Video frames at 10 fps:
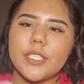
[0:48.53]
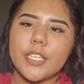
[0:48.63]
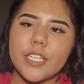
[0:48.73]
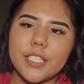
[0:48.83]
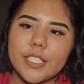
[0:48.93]
You're
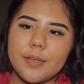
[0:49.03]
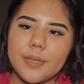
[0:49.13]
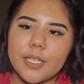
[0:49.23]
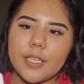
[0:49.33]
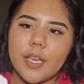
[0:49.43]
gonna see
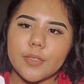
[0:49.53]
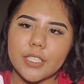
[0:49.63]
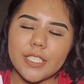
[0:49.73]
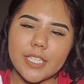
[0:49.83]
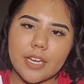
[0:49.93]
me
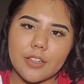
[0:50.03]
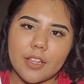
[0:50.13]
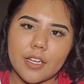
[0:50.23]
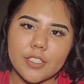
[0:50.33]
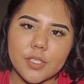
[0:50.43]
looking down a
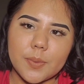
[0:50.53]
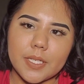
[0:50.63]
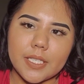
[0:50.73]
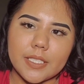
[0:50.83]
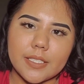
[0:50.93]
lot just
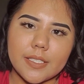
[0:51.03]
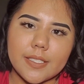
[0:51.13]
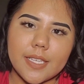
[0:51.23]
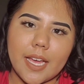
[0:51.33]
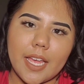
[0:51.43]

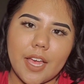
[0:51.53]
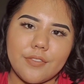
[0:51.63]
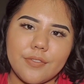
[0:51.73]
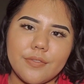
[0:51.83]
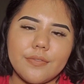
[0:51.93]
because I have
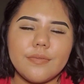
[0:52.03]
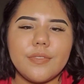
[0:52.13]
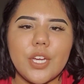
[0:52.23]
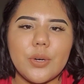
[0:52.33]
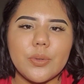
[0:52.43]

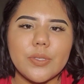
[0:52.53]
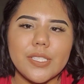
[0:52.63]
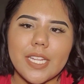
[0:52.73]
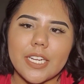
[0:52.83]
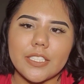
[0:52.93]
notes
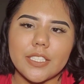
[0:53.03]
that I